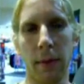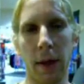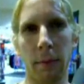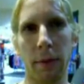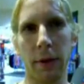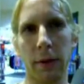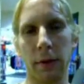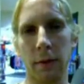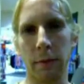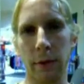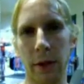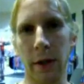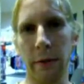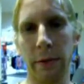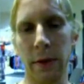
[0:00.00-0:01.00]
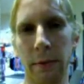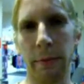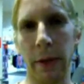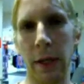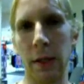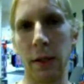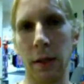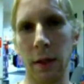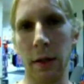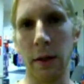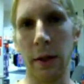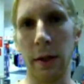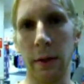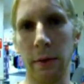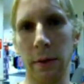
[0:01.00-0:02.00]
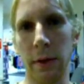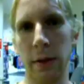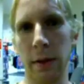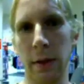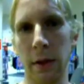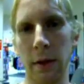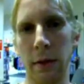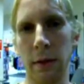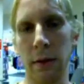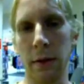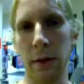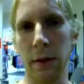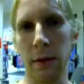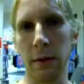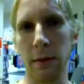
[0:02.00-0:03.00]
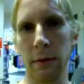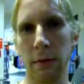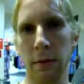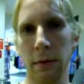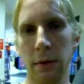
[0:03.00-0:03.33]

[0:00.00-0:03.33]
My personal belief is basically that it was another